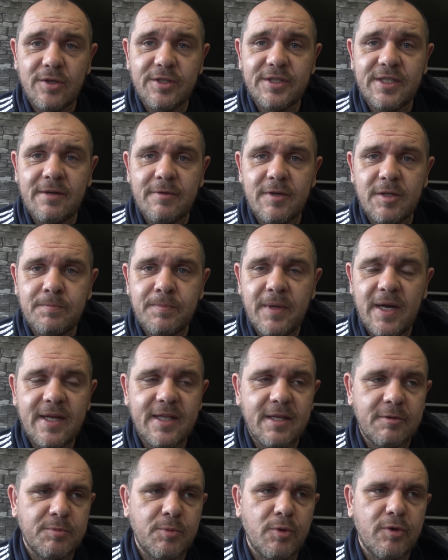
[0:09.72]
not a serious
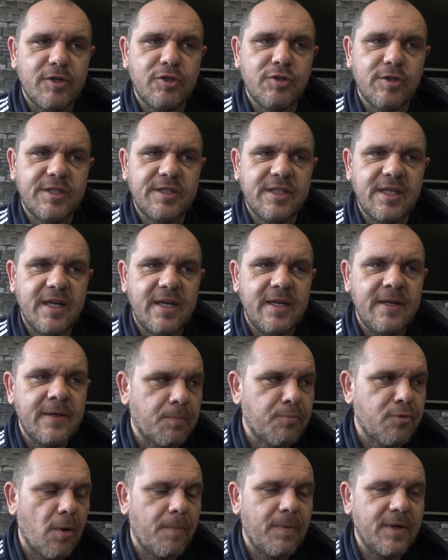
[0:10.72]
bid. There's more interested in
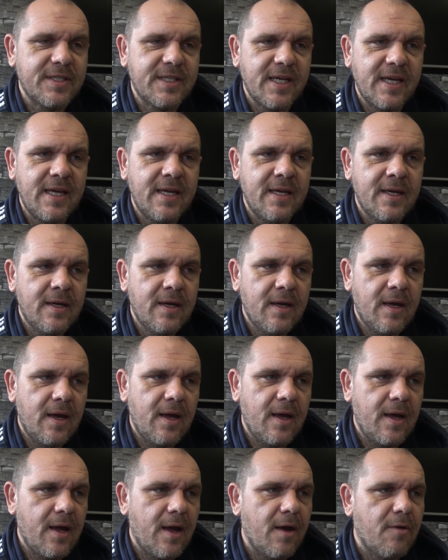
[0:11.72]
property
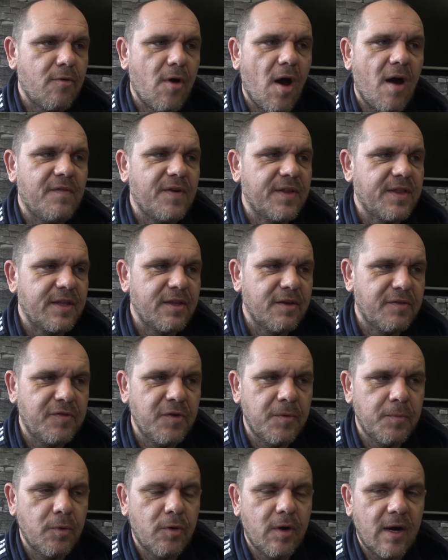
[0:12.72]
rather than the
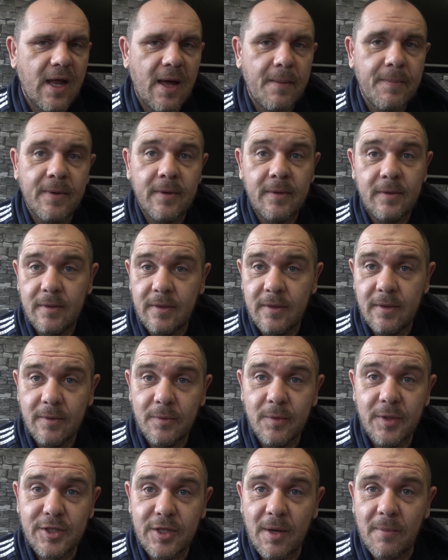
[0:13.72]
football club,
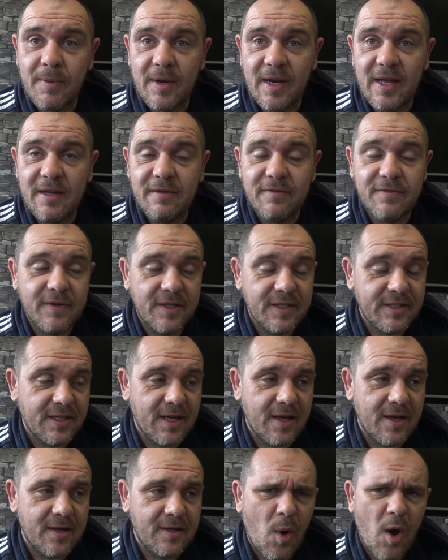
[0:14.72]
which I believe is
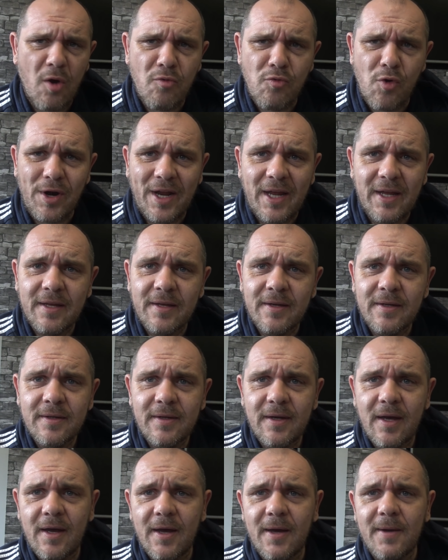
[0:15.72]
quite ironic
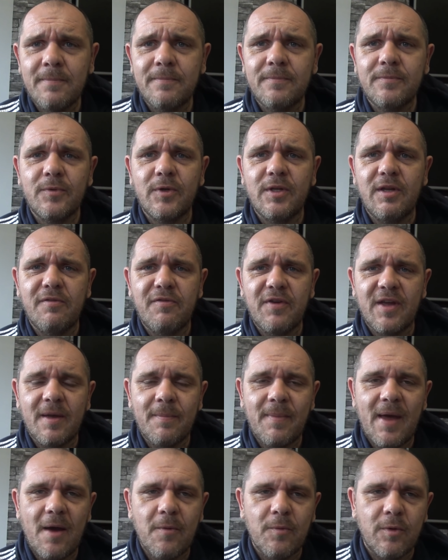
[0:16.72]
when you
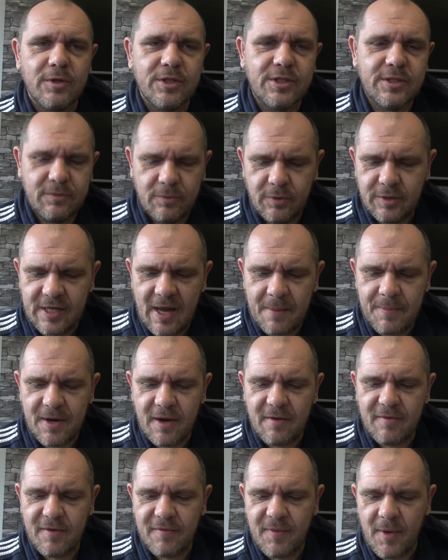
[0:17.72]
think about what's
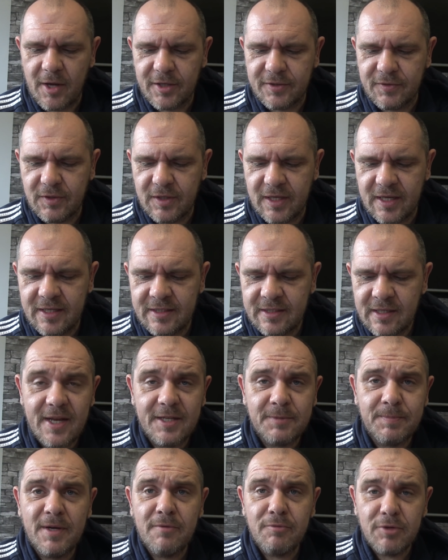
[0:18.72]
happened over the past few years.
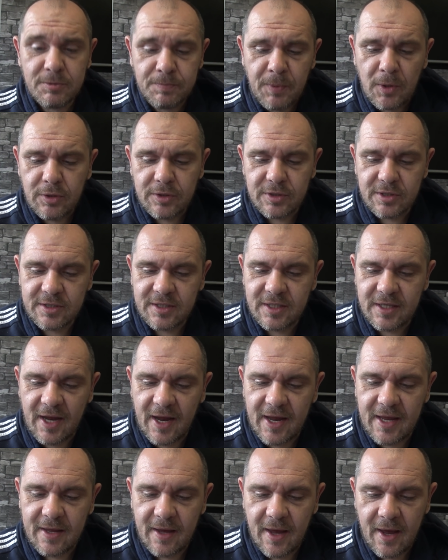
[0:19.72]
There's been a response
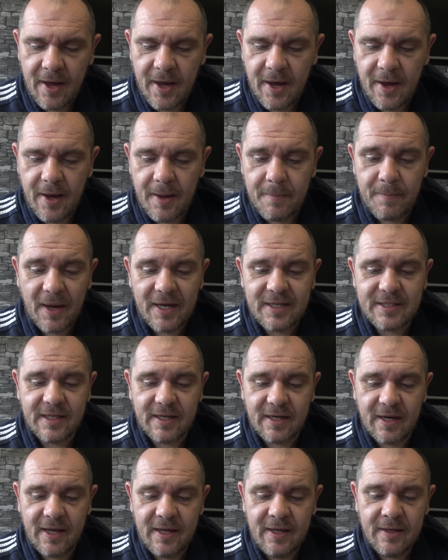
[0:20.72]
today, and
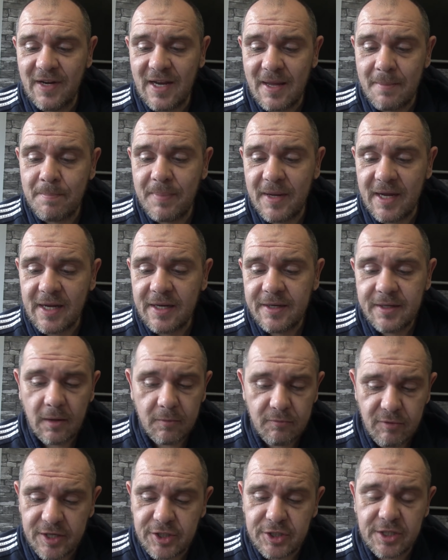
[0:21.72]
basically, Philip Beard,
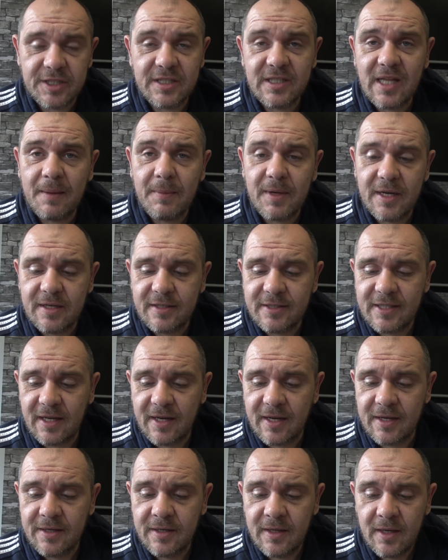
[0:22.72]
I'll read you the statement in a
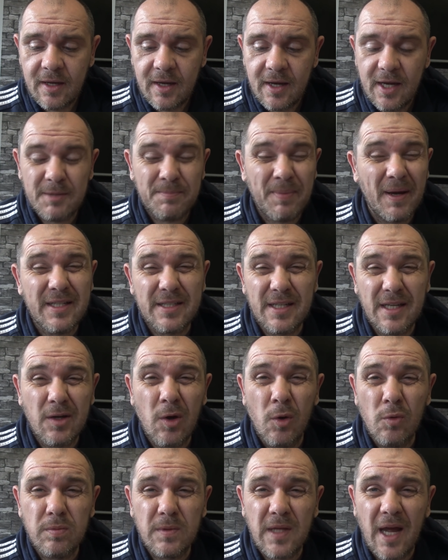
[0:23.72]
second, has basically
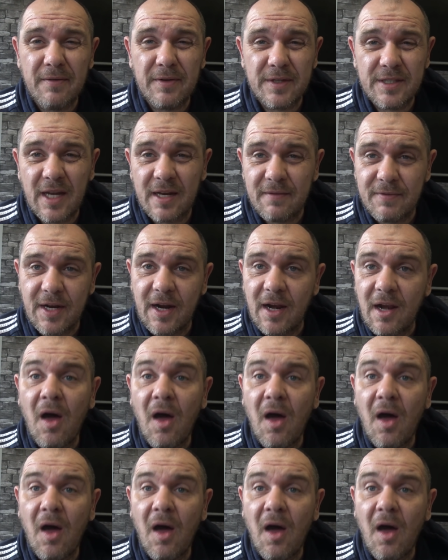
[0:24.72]
called David Sullivan a